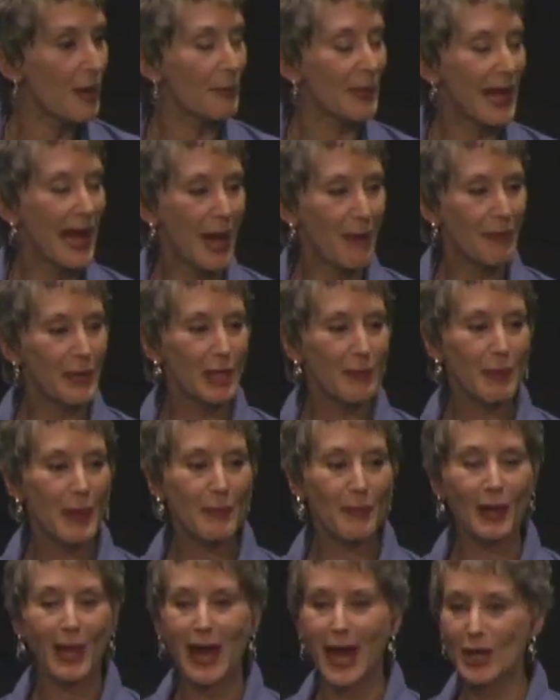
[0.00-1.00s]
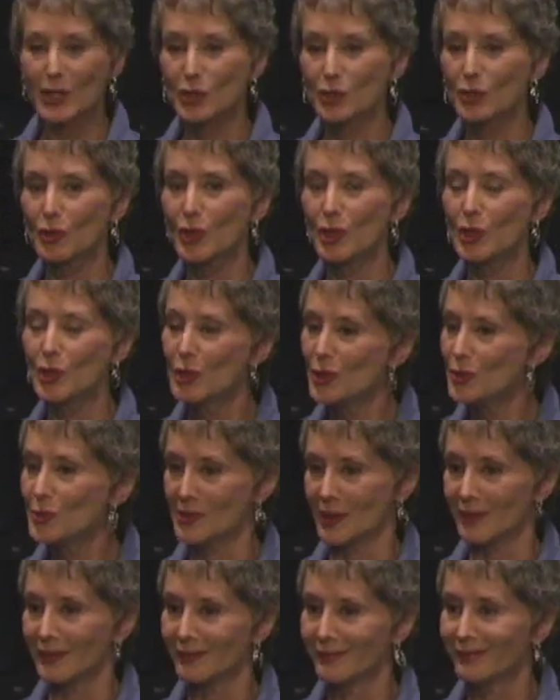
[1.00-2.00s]
But how many people actually
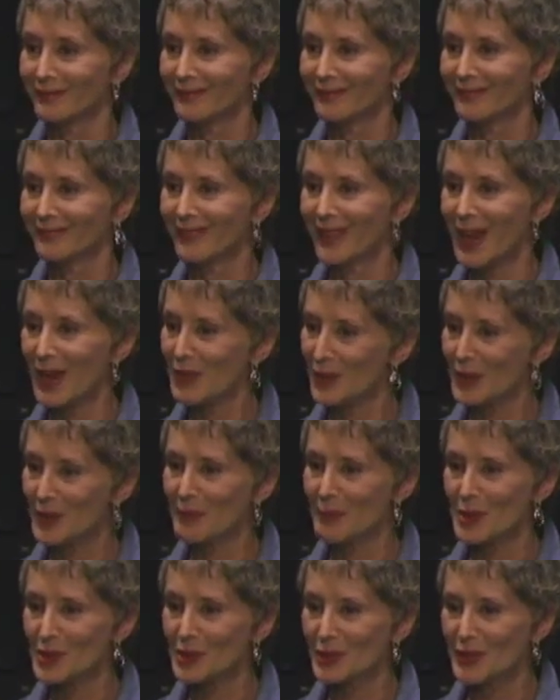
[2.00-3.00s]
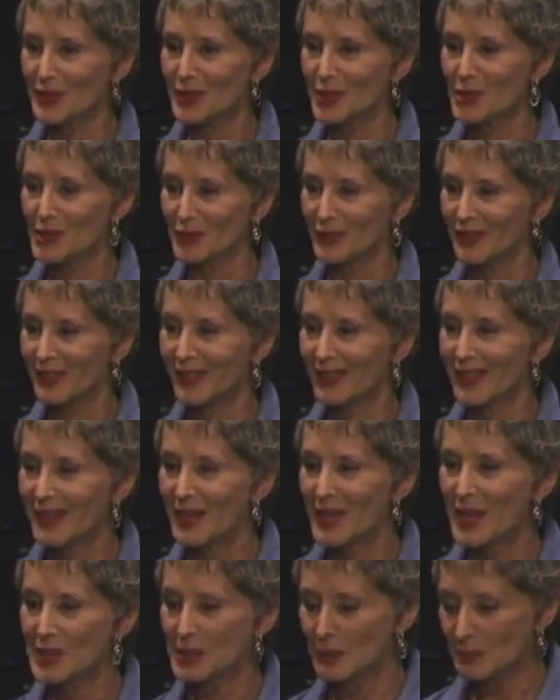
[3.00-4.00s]
use it at their commercial audition?
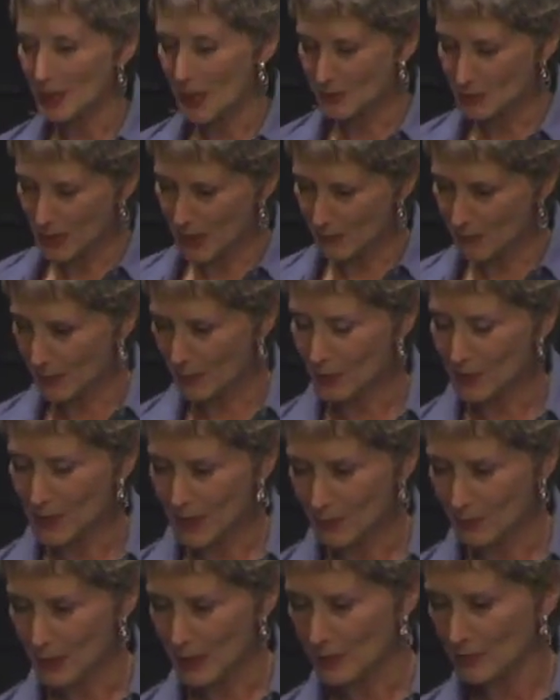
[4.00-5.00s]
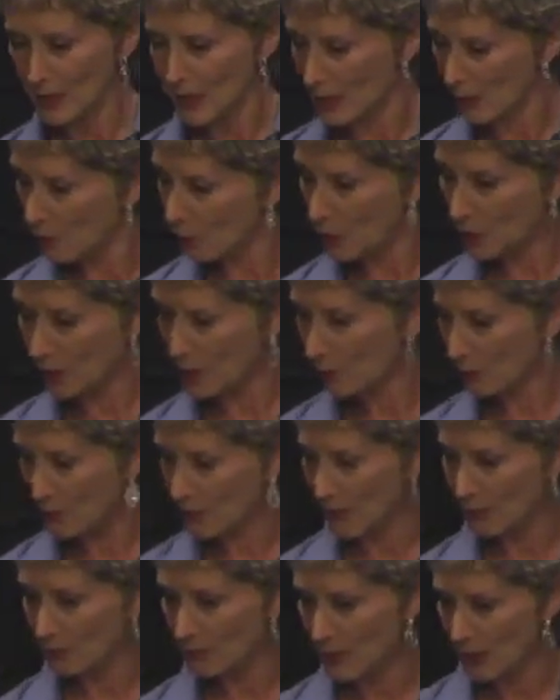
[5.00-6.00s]
Sometimes I'll have people come in and I'm working with
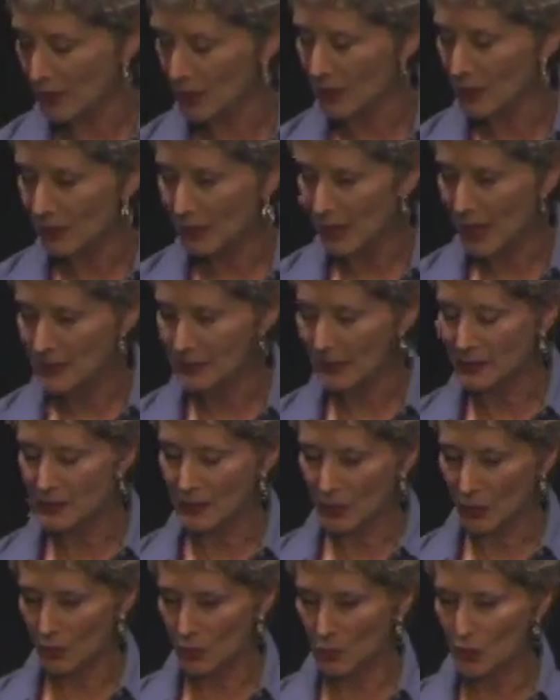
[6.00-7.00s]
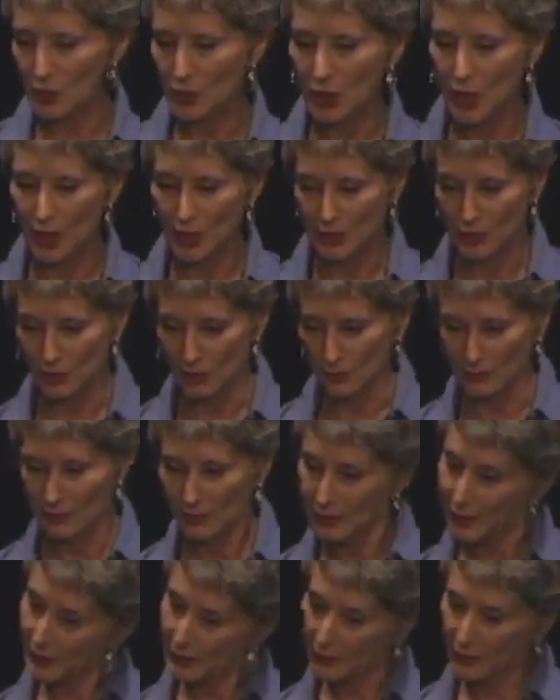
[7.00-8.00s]
them uh, in a class. I say, Who are you talking to?
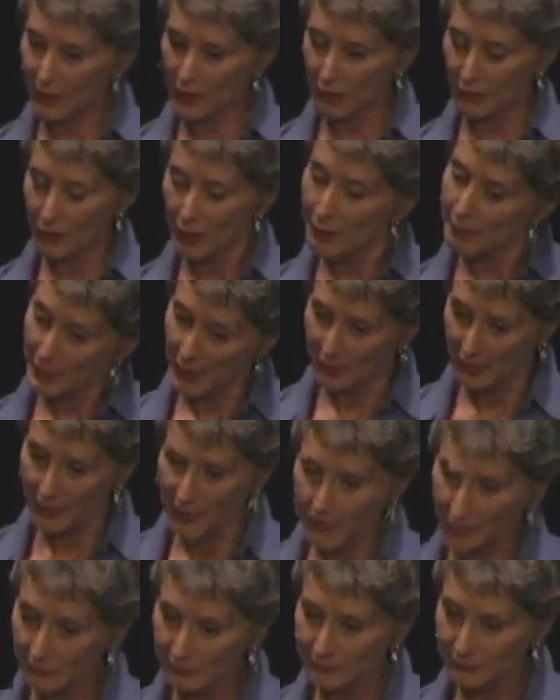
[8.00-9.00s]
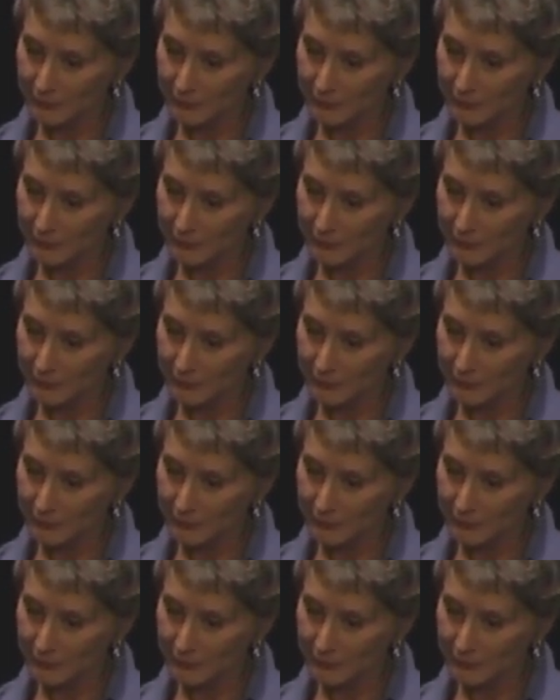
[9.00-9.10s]
And I, they go, America.